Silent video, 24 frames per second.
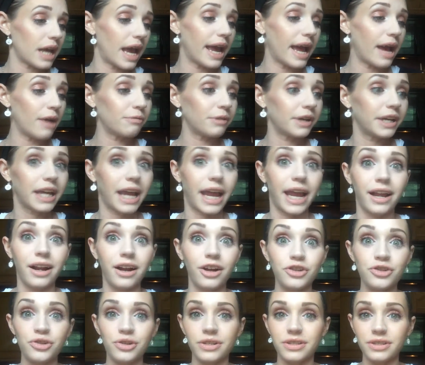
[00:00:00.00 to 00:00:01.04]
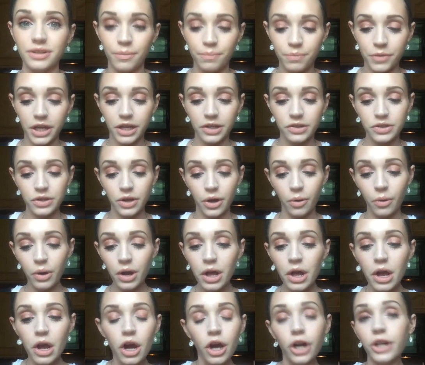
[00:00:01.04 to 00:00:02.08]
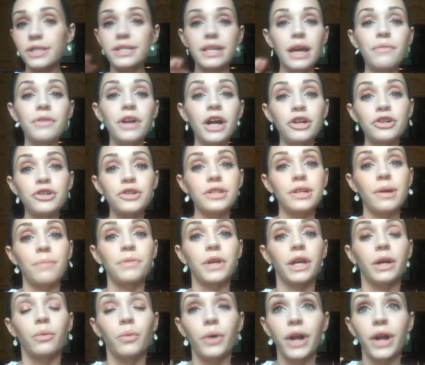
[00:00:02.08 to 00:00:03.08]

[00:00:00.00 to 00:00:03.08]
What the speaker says: I have like 800 something, so, or 700 something.